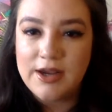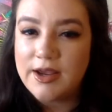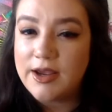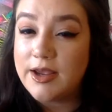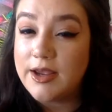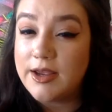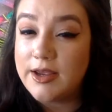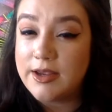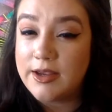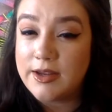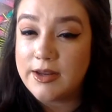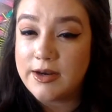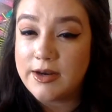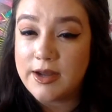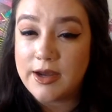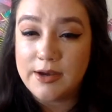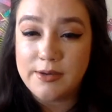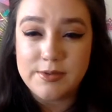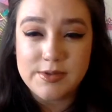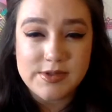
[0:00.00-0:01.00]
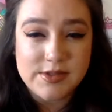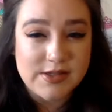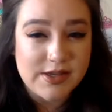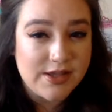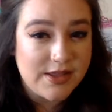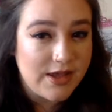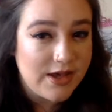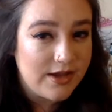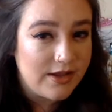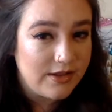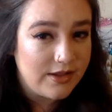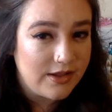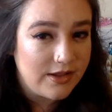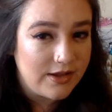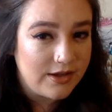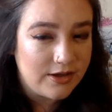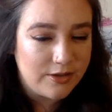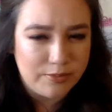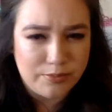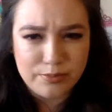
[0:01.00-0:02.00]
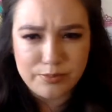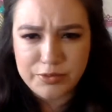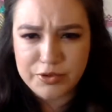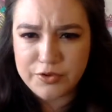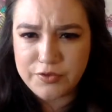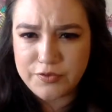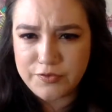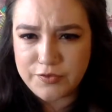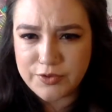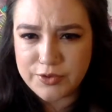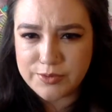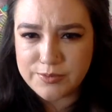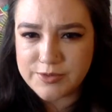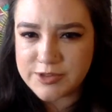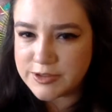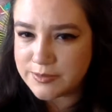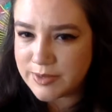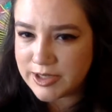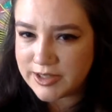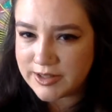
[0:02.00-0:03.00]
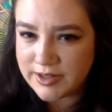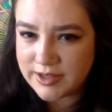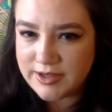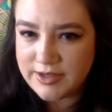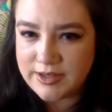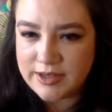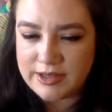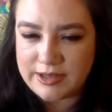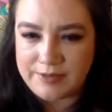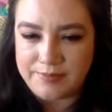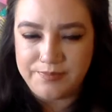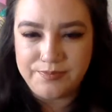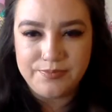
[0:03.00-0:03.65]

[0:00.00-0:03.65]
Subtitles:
and I would say that like performed to my liking.